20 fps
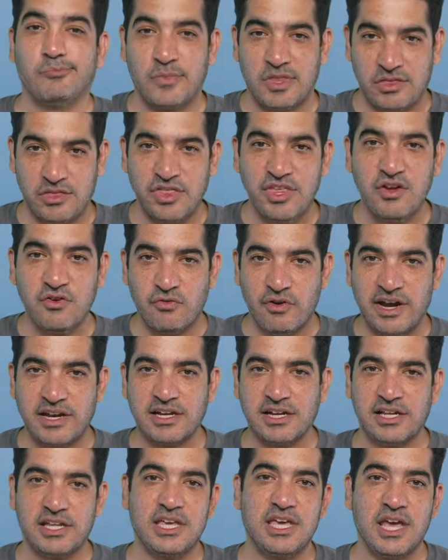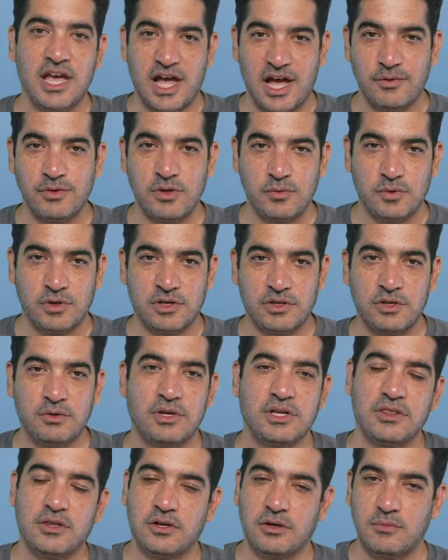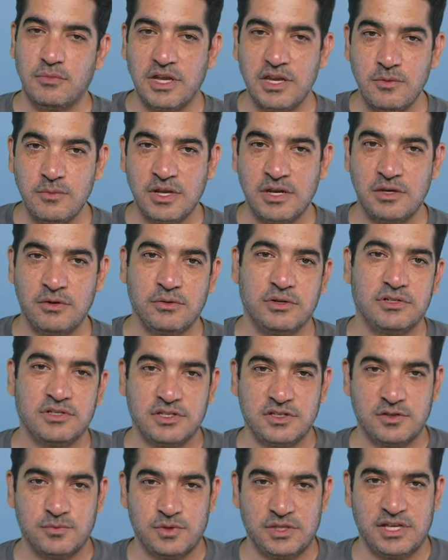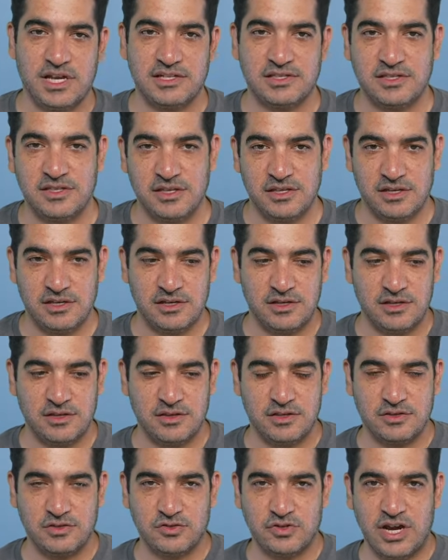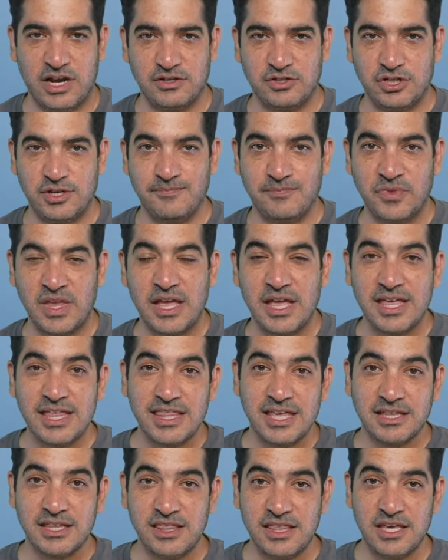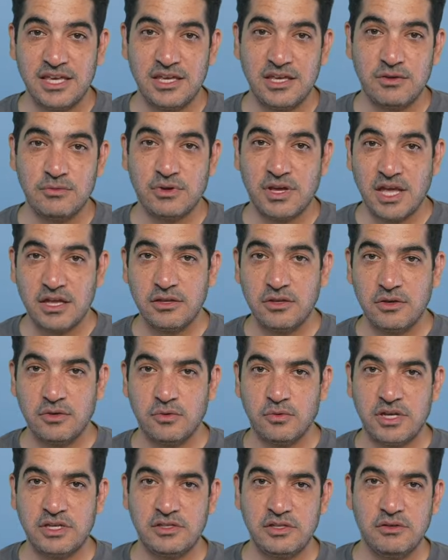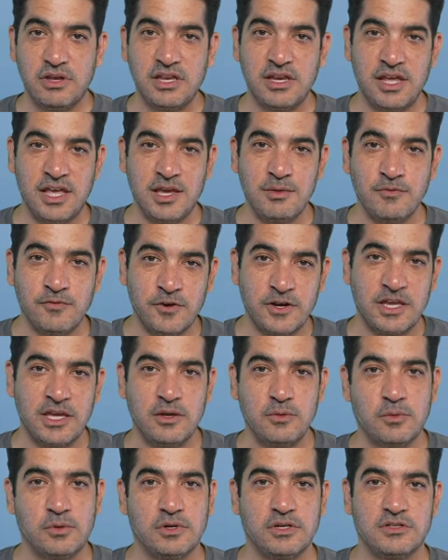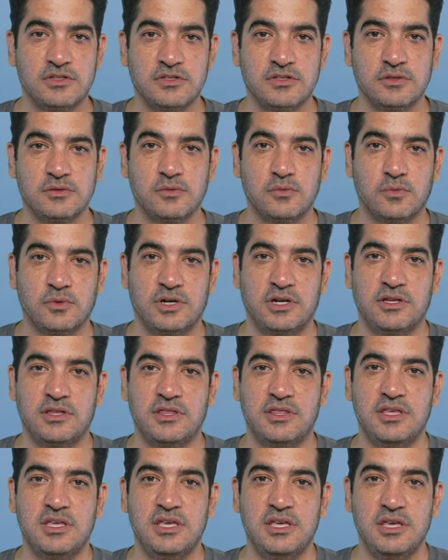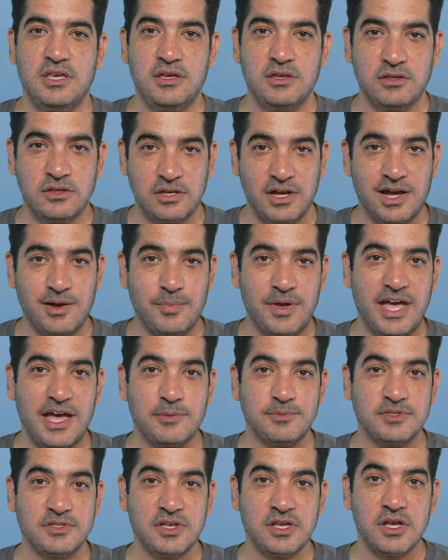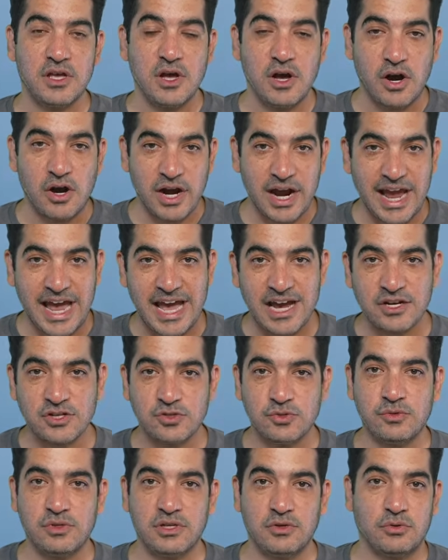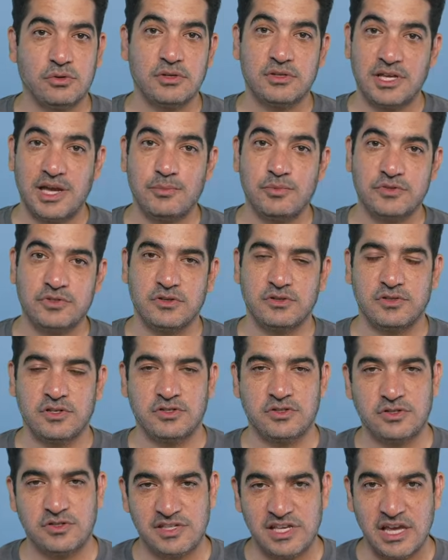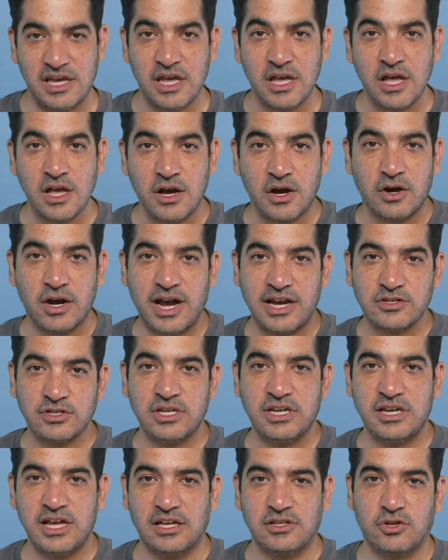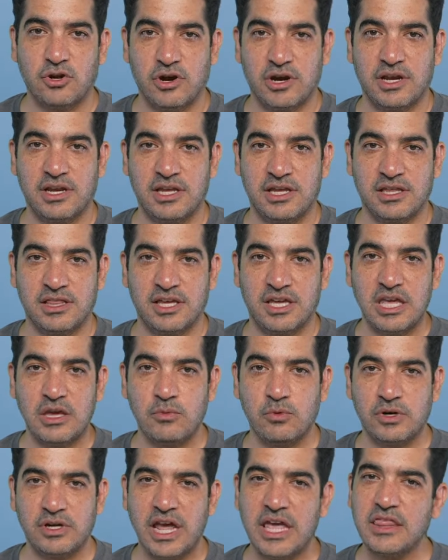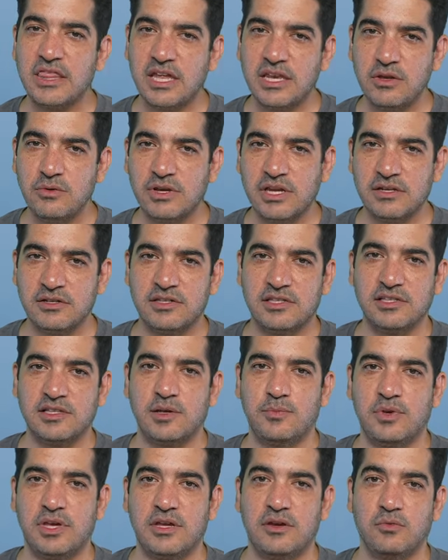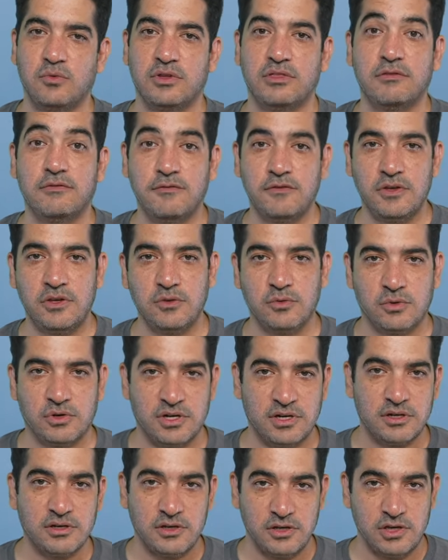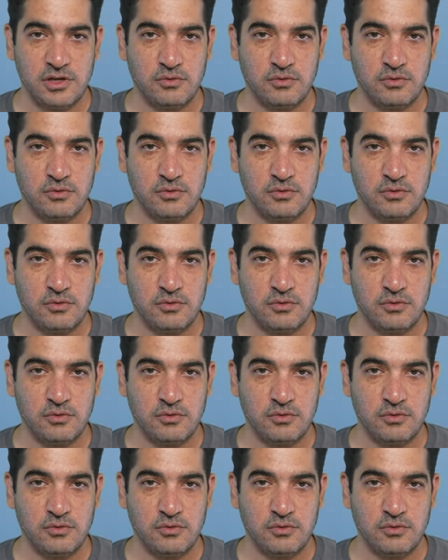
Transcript: theoretically how you want to do it. There are many nuances, but that's the strategy. The other thing you can do is you can aim for keywords where the top apps are actually, or top results I should say, are actually not targeting the keyword, and then you can slip in with fewer new